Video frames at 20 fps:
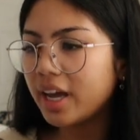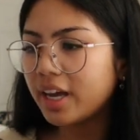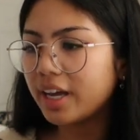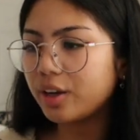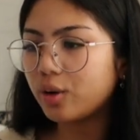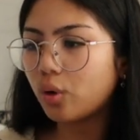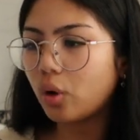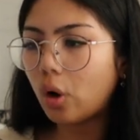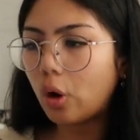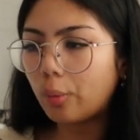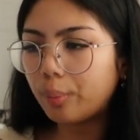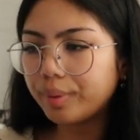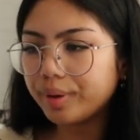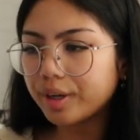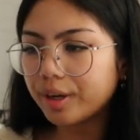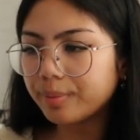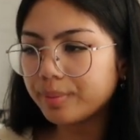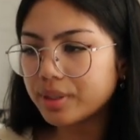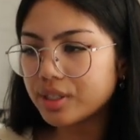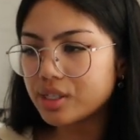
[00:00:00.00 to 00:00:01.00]
it'll open
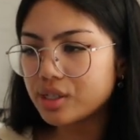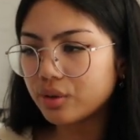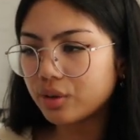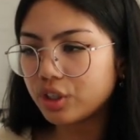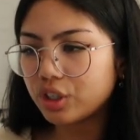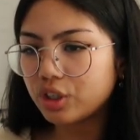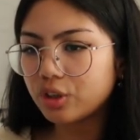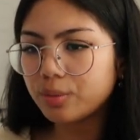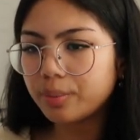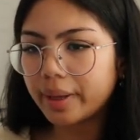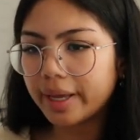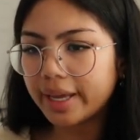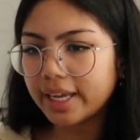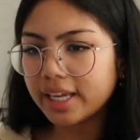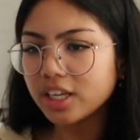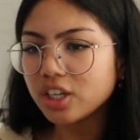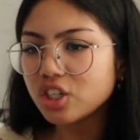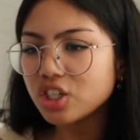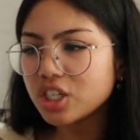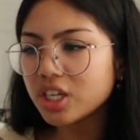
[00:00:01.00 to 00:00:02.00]
up into a new
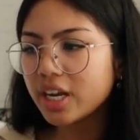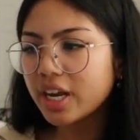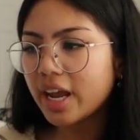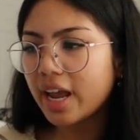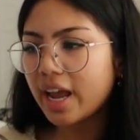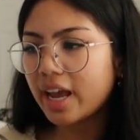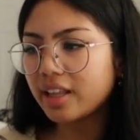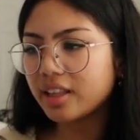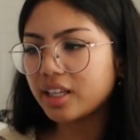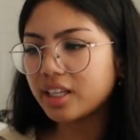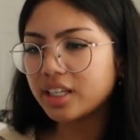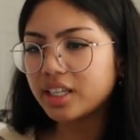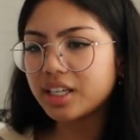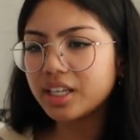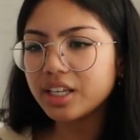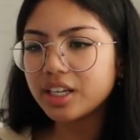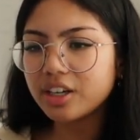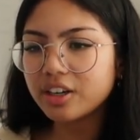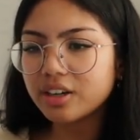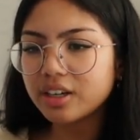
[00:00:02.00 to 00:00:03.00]
page, and then
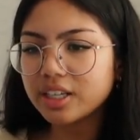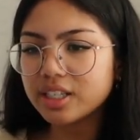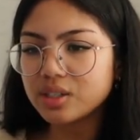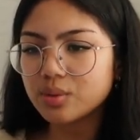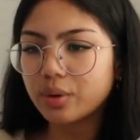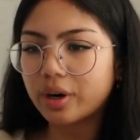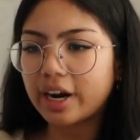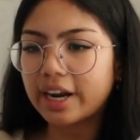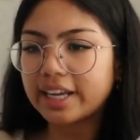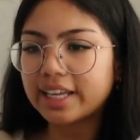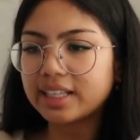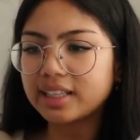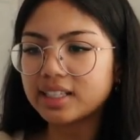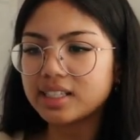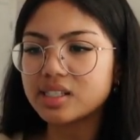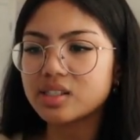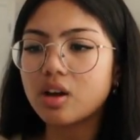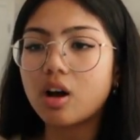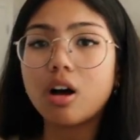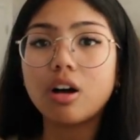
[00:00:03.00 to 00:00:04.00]
here is where I can
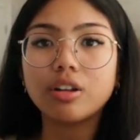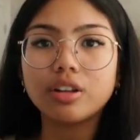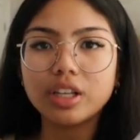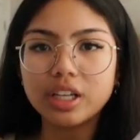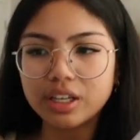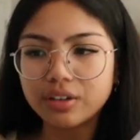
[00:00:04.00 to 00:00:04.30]
list all the